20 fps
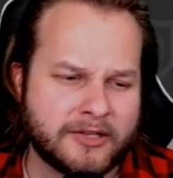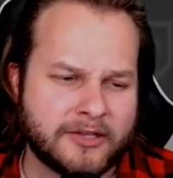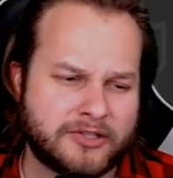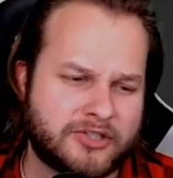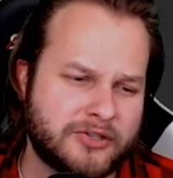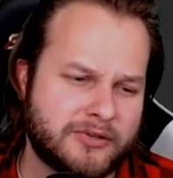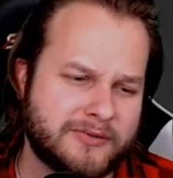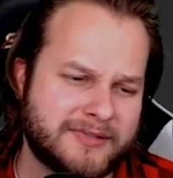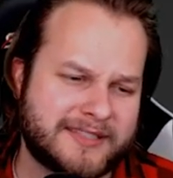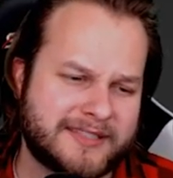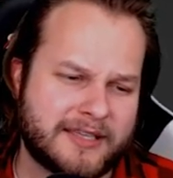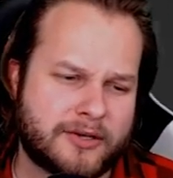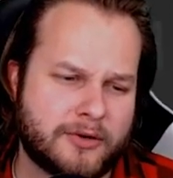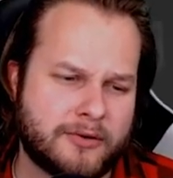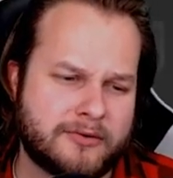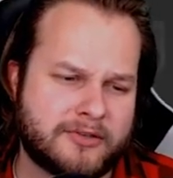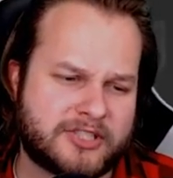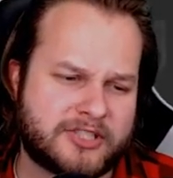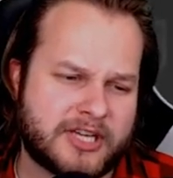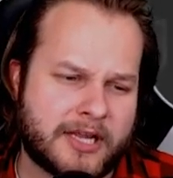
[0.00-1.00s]
juicy
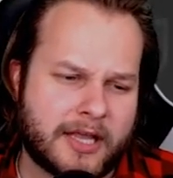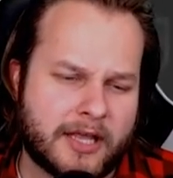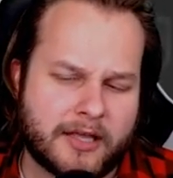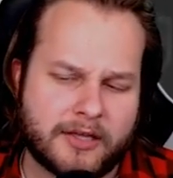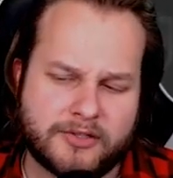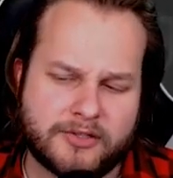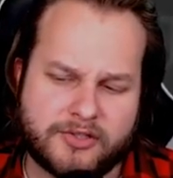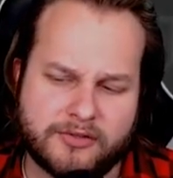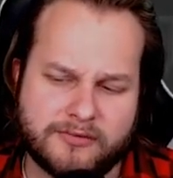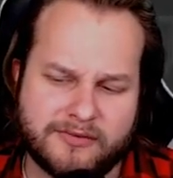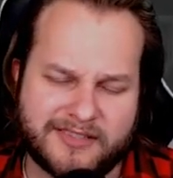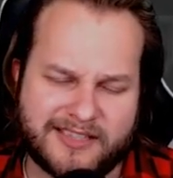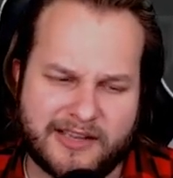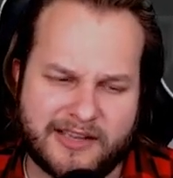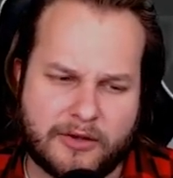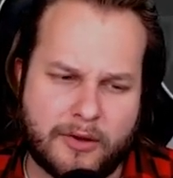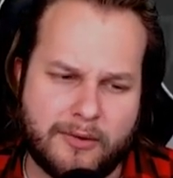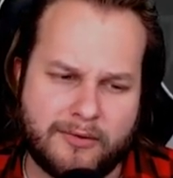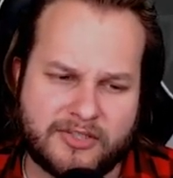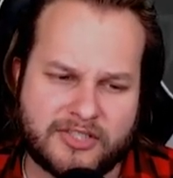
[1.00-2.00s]
coochie, juicy
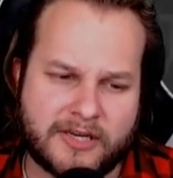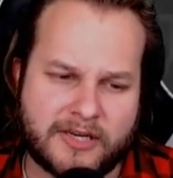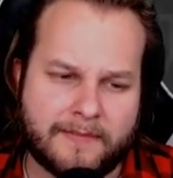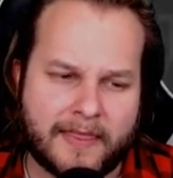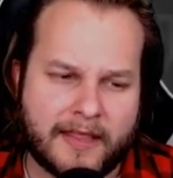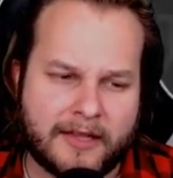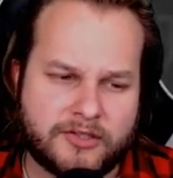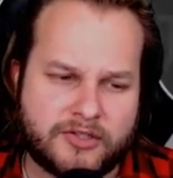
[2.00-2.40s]
coochie,